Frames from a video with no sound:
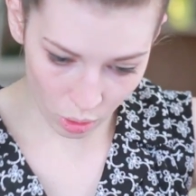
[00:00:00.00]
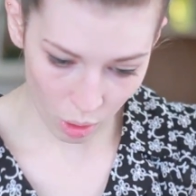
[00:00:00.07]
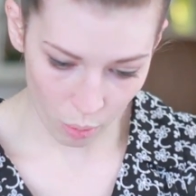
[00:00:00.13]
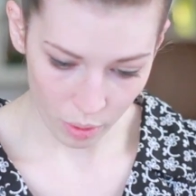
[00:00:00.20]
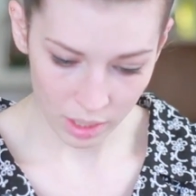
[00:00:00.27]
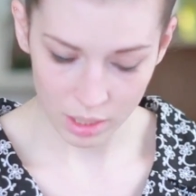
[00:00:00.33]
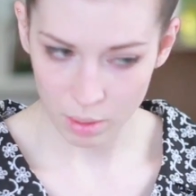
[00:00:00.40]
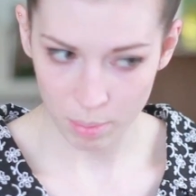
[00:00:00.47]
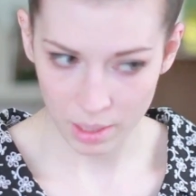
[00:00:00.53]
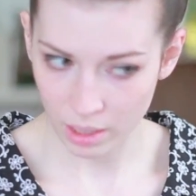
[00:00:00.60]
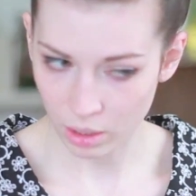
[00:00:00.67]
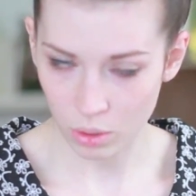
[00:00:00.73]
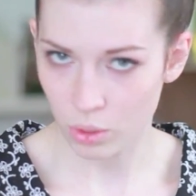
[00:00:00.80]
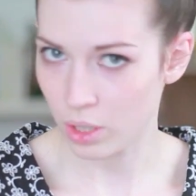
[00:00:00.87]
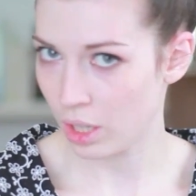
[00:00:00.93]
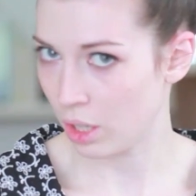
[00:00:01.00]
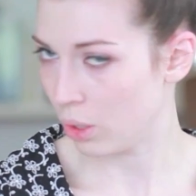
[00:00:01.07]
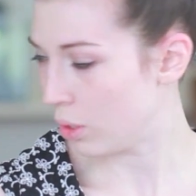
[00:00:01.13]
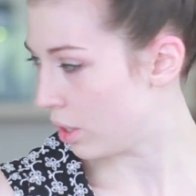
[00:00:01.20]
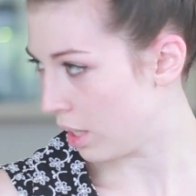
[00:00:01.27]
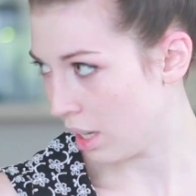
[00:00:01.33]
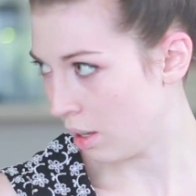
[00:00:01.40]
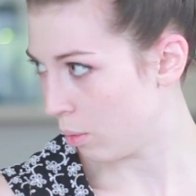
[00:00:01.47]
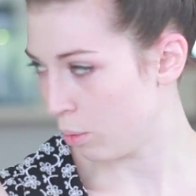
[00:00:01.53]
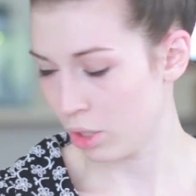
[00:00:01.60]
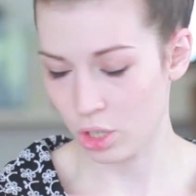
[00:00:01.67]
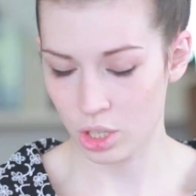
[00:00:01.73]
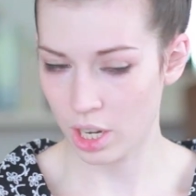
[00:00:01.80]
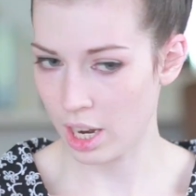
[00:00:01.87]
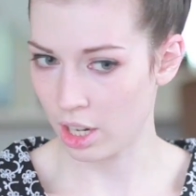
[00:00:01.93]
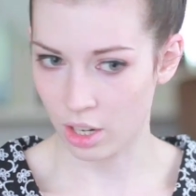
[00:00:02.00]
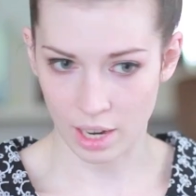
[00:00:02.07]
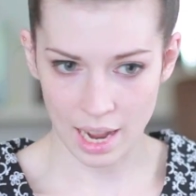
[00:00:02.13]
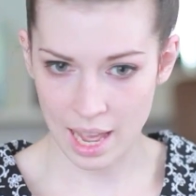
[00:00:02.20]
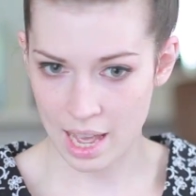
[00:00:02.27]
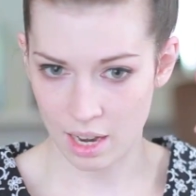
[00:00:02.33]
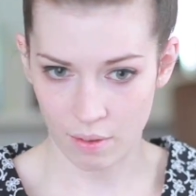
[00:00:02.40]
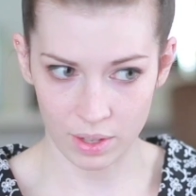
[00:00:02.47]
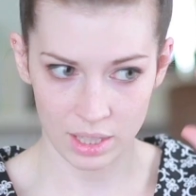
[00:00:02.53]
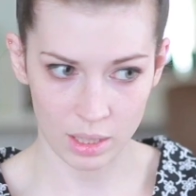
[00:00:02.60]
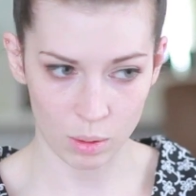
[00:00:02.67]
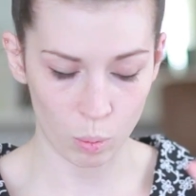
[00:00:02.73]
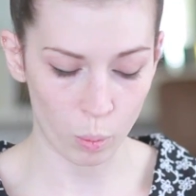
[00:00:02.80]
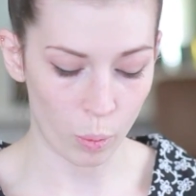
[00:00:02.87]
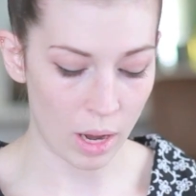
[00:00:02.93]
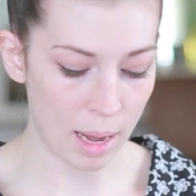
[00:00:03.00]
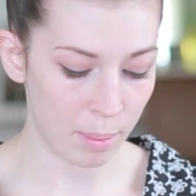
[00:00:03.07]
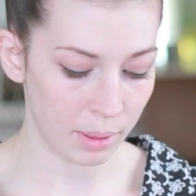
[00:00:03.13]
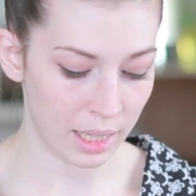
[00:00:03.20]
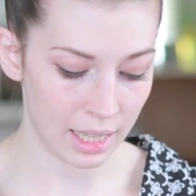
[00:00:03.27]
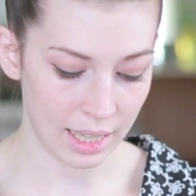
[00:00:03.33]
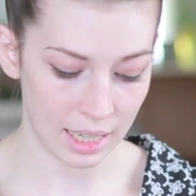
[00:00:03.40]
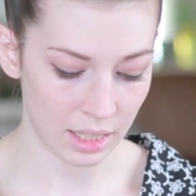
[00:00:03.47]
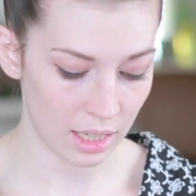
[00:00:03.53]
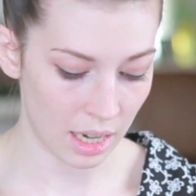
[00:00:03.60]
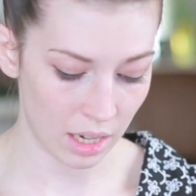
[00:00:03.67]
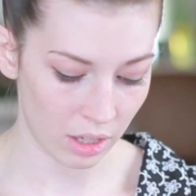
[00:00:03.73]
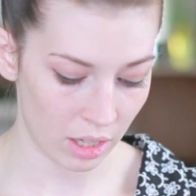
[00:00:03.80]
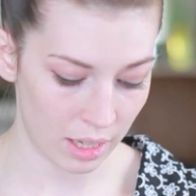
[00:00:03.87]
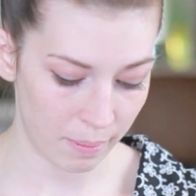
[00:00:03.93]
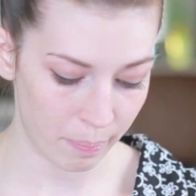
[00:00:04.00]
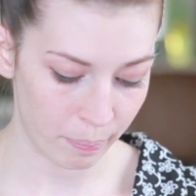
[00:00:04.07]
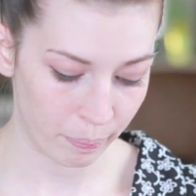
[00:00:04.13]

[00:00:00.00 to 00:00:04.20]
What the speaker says: don't want it to be loosey-goosey when you shake your head. If it's wobbling, that's not good.